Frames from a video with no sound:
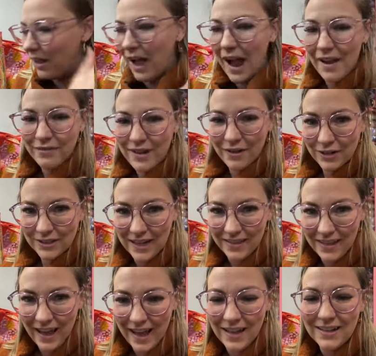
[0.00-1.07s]
well. I've never
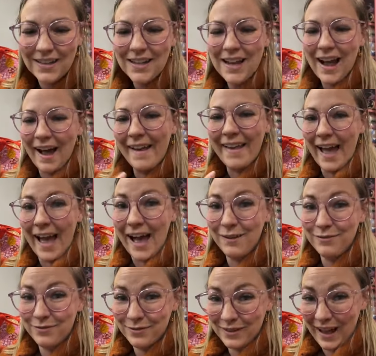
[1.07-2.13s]
done that. I
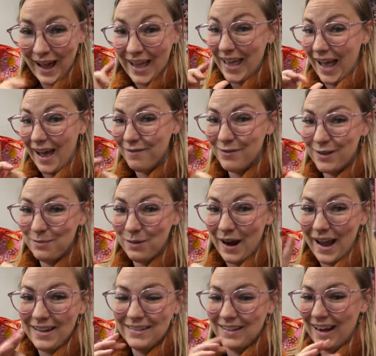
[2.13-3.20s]
have I have the
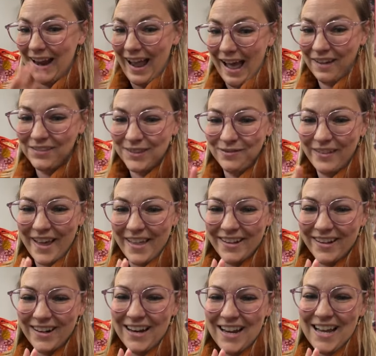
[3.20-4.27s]
brads and I have some
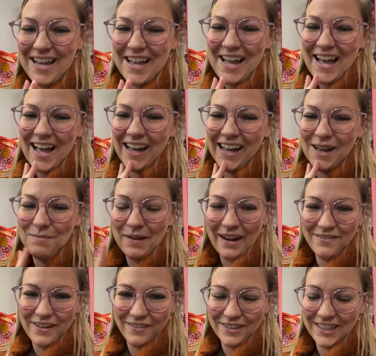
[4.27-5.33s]
leather, um, but
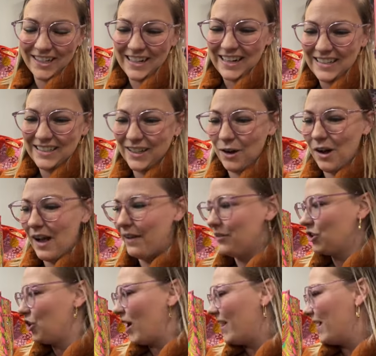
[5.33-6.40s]
I've never done it. So I'll have
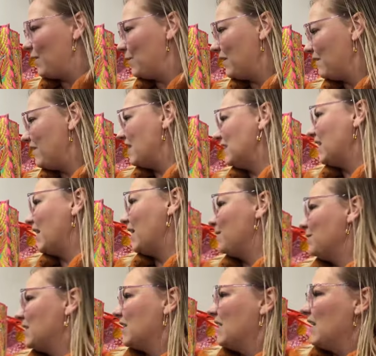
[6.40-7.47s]
to try that one of these
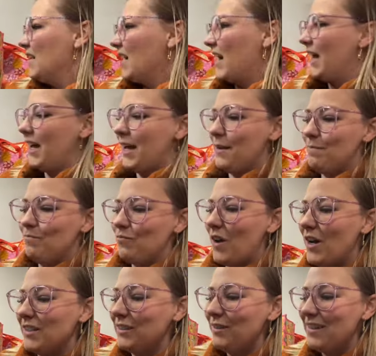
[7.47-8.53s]
times. Um,
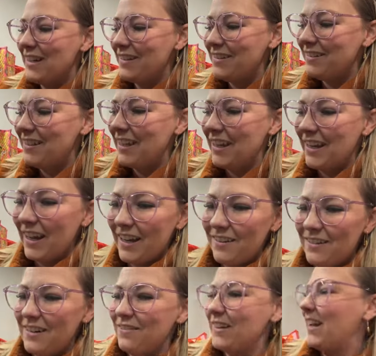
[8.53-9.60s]
also, another thing, I
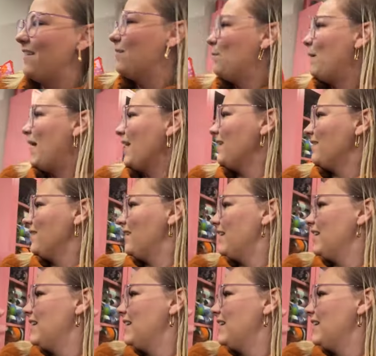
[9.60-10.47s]
don't even have a bag